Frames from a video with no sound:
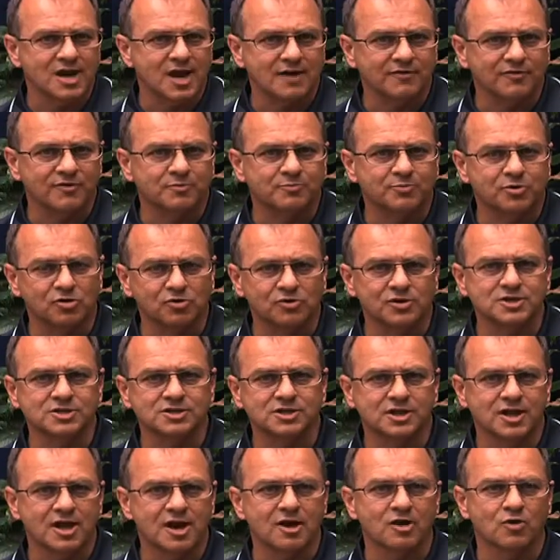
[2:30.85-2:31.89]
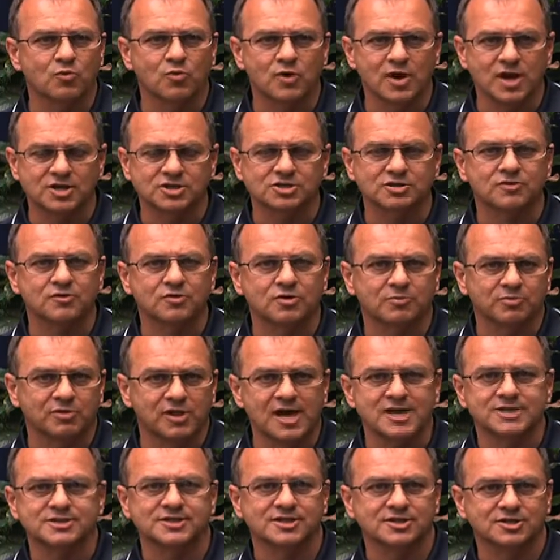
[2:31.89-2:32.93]
that have the pulleys and counterweights, there are
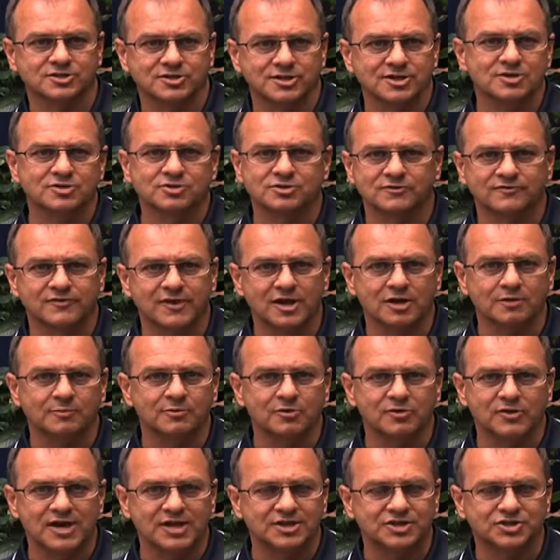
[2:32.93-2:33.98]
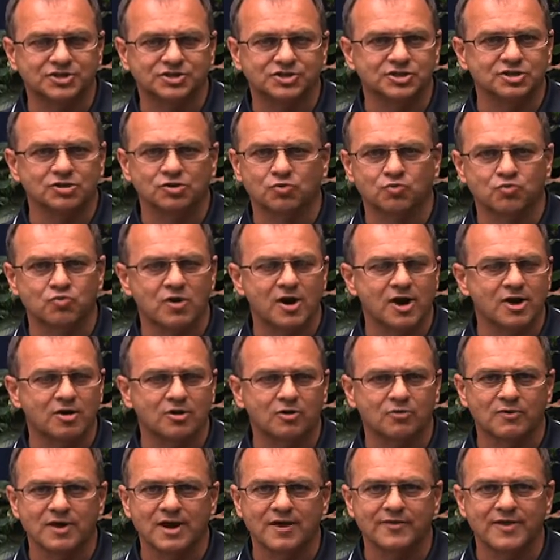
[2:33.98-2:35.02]
plastic seals available that seal right
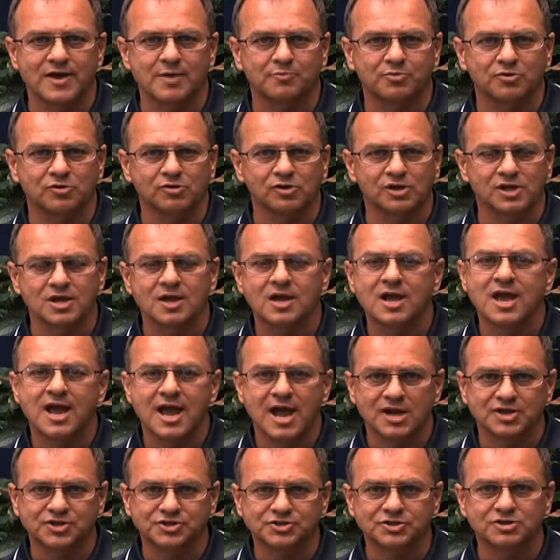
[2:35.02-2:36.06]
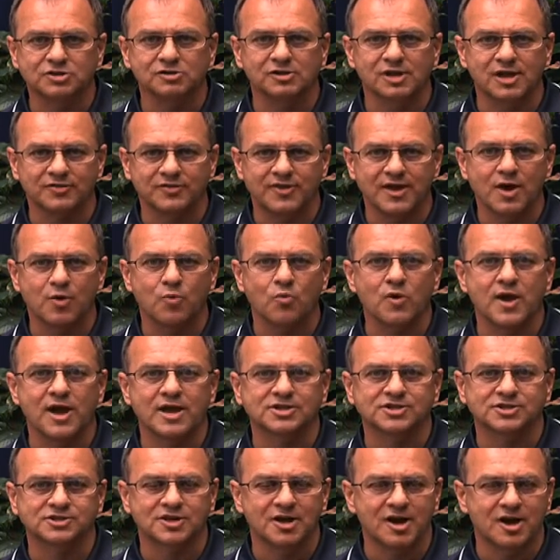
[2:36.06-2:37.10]
on around that pulley and still let that
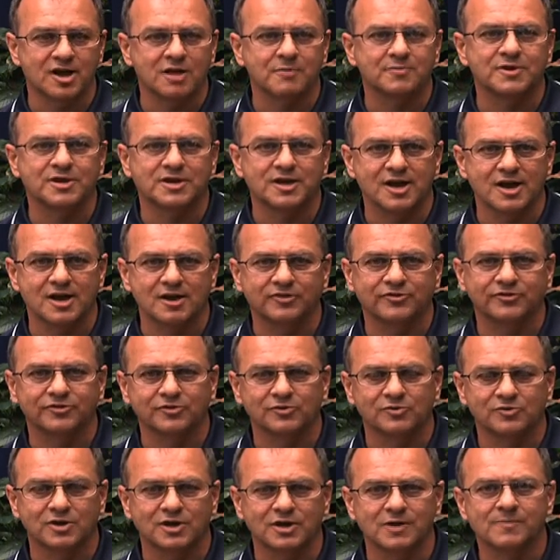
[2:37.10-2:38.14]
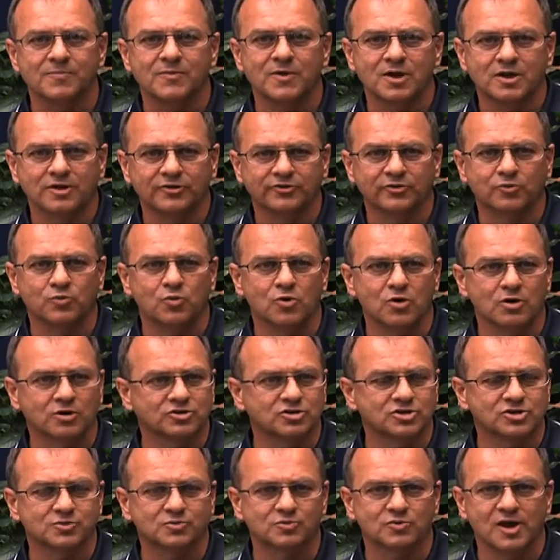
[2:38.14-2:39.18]
weight slide up and down to work
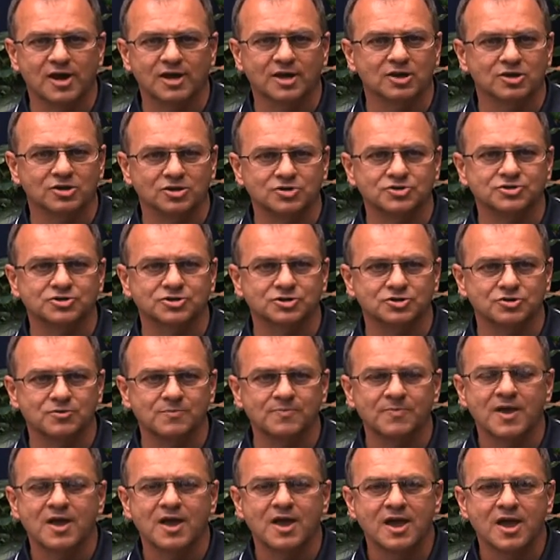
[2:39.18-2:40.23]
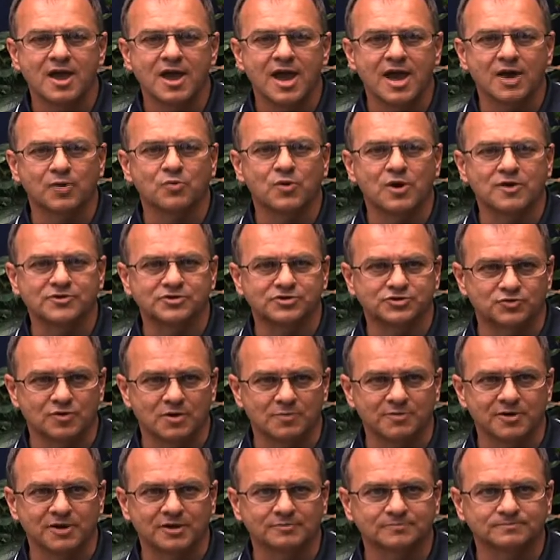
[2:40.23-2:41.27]
just like it used to. And weather
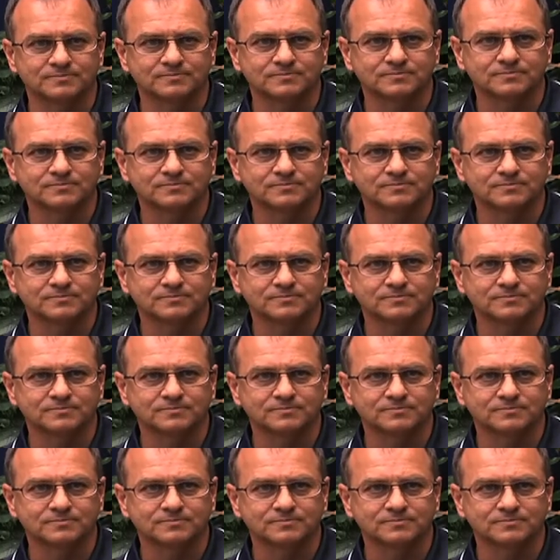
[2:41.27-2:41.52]
stripping.